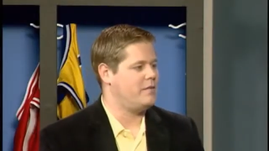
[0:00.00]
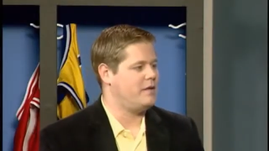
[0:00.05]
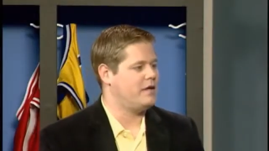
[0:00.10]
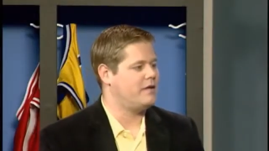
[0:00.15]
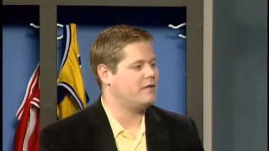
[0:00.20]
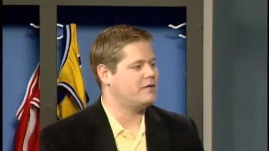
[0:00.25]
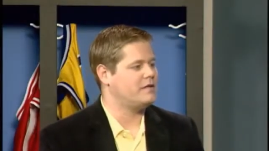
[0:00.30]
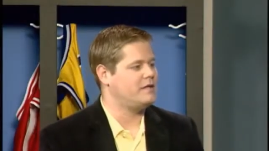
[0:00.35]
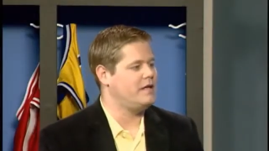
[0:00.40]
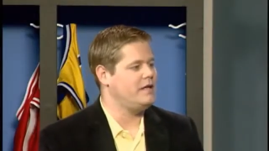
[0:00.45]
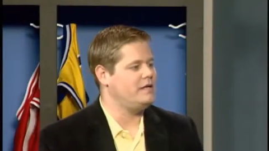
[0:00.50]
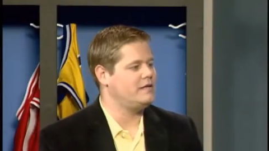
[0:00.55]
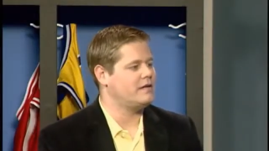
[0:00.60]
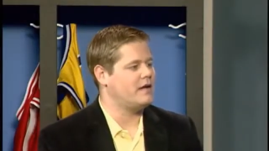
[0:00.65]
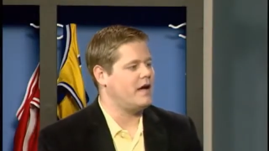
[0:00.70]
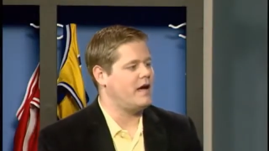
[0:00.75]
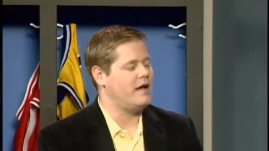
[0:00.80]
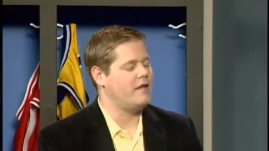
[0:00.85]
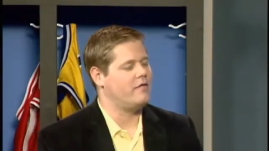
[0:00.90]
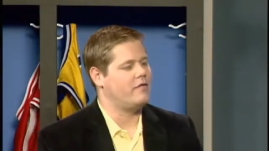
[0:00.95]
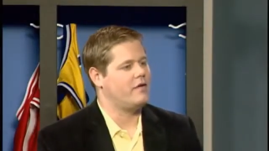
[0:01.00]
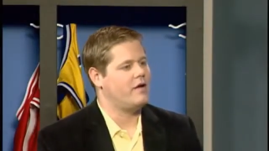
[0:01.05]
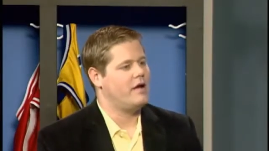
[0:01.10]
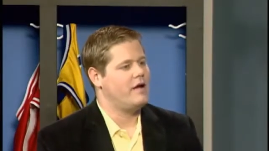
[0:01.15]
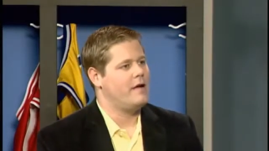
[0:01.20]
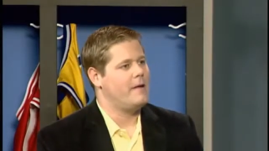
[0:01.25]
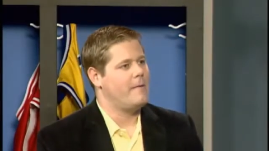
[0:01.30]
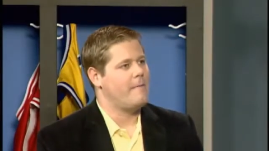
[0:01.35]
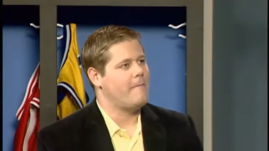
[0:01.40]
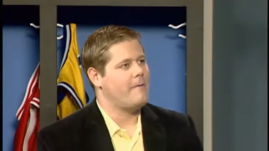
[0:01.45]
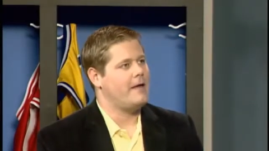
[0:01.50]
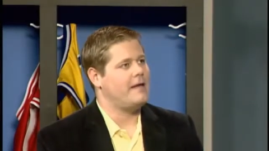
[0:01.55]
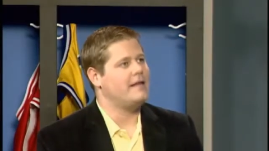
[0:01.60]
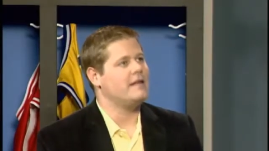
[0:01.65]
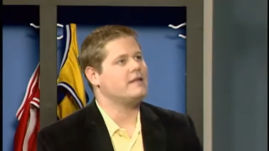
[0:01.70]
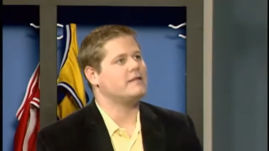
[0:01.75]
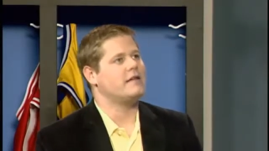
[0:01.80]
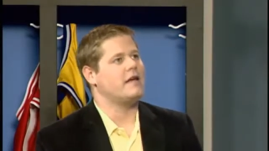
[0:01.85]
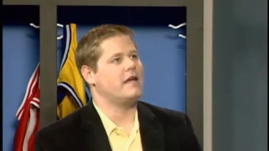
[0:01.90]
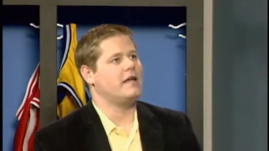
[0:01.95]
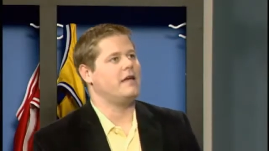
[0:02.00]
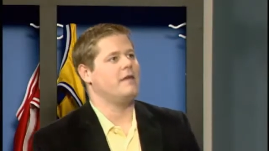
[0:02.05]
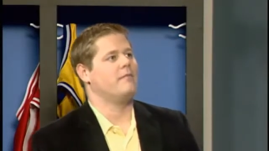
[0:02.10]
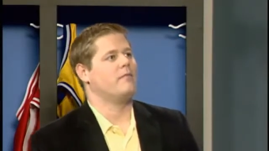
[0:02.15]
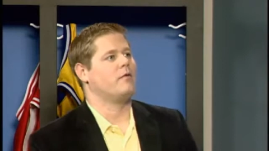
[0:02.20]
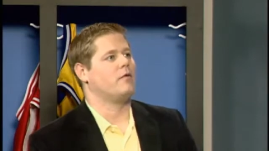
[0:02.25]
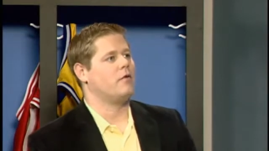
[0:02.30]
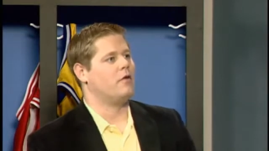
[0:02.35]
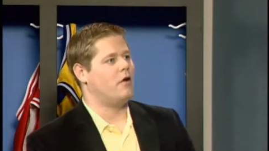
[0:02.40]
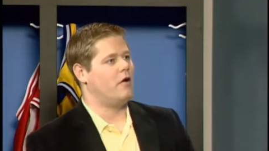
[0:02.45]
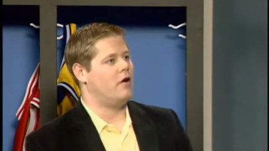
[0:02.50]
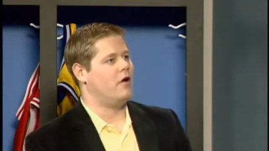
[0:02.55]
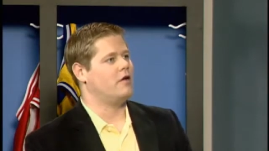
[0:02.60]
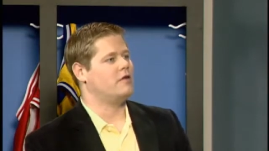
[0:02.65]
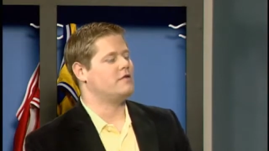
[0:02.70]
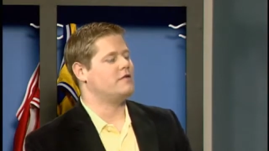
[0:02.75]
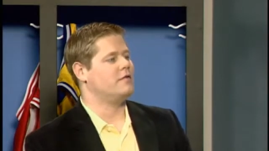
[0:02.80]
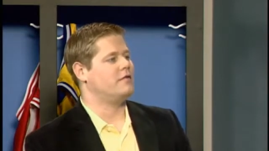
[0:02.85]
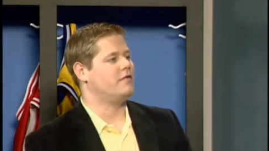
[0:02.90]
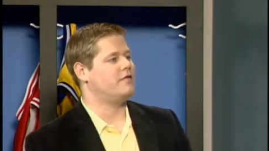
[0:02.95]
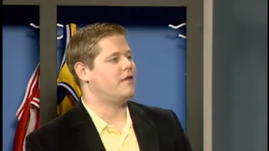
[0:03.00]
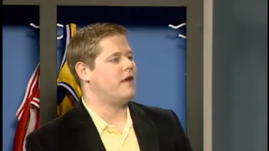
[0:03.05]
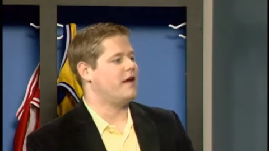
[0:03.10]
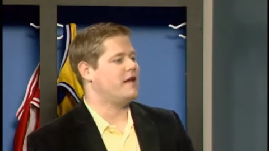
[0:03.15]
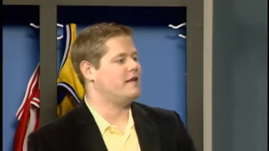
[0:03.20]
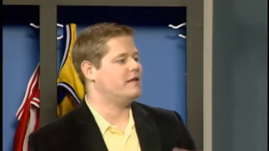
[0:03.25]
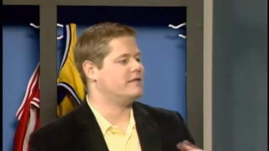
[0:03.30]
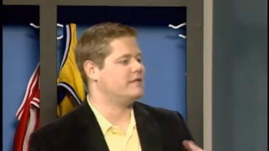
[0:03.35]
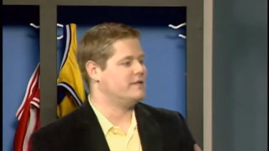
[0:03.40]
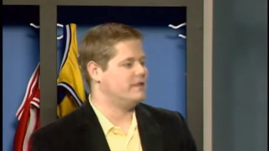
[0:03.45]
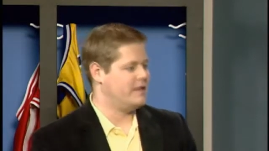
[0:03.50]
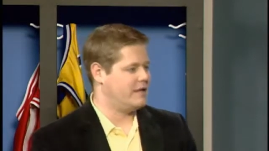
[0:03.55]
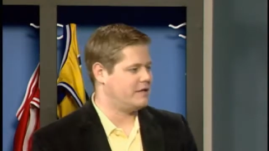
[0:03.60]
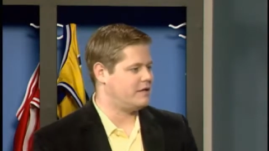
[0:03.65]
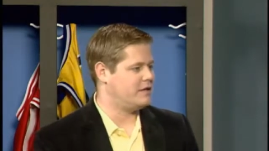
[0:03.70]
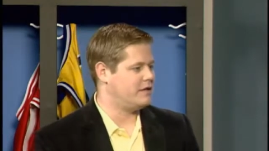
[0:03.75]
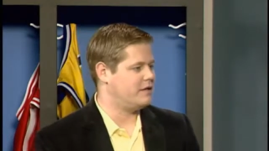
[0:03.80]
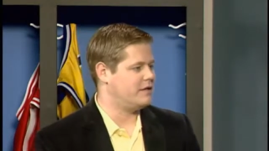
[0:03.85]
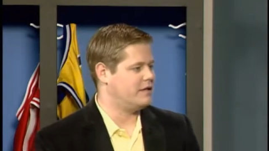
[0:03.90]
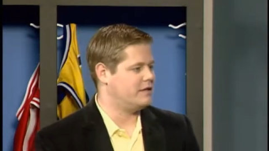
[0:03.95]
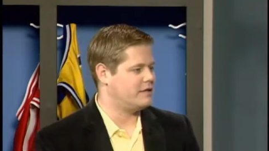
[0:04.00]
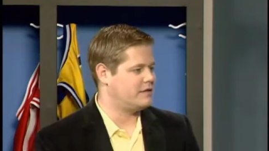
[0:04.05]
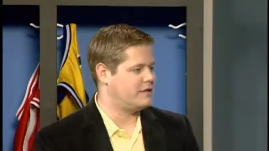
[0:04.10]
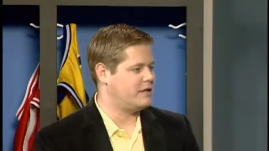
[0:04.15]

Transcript: Because he's kind of it didn't take him long to find his niche on this